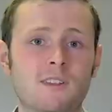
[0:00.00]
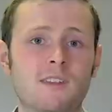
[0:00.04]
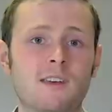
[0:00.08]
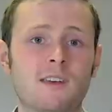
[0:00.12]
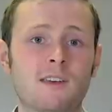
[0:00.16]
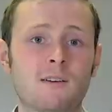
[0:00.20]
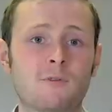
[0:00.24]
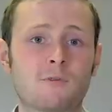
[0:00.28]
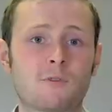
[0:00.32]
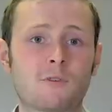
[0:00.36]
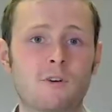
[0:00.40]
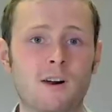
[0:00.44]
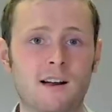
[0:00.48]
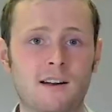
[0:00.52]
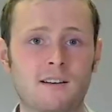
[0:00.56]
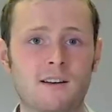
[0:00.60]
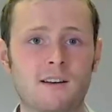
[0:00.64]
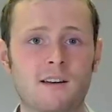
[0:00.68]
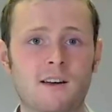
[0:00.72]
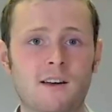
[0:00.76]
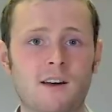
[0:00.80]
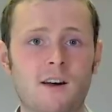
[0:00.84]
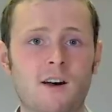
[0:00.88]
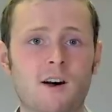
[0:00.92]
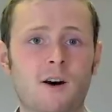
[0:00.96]
the infrared
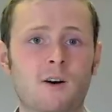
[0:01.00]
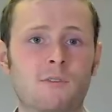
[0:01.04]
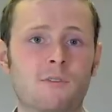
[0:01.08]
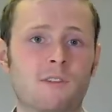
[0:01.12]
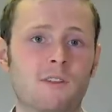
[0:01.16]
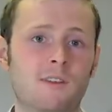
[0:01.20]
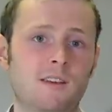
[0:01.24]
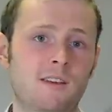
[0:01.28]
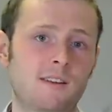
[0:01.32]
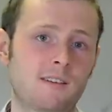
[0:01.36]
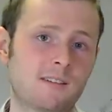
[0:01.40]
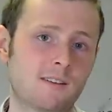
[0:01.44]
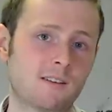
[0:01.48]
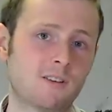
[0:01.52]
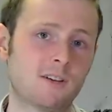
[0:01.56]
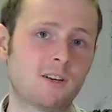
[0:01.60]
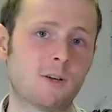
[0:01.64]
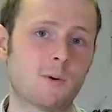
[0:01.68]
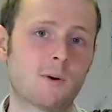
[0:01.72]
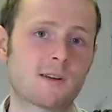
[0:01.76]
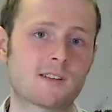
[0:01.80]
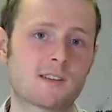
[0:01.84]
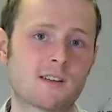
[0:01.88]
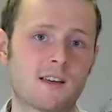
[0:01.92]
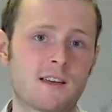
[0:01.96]
of the eastern
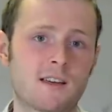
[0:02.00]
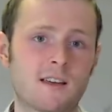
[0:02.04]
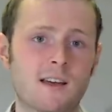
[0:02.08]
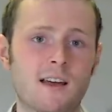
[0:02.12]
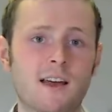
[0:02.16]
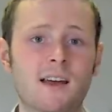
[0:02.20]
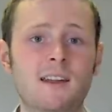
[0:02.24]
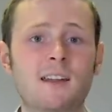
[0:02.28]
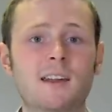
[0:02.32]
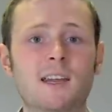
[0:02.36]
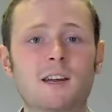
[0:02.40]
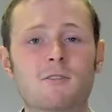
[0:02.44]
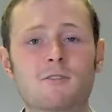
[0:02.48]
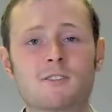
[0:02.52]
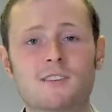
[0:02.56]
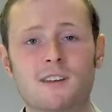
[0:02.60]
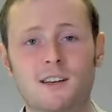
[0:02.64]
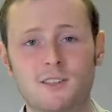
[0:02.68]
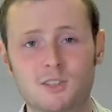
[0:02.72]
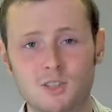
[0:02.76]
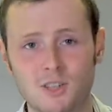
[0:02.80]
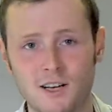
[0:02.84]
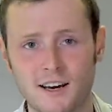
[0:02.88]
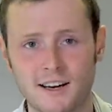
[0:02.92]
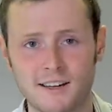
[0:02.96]
USA and near
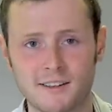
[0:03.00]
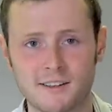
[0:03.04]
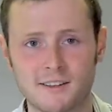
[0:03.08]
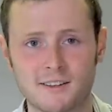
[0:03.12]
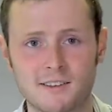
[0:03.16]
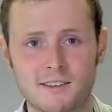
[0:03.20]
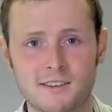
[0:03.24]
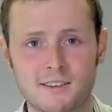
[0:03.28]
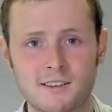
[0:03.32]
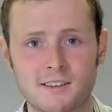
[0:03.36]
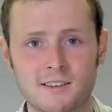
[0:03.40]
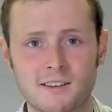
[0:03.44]
Ascension Island.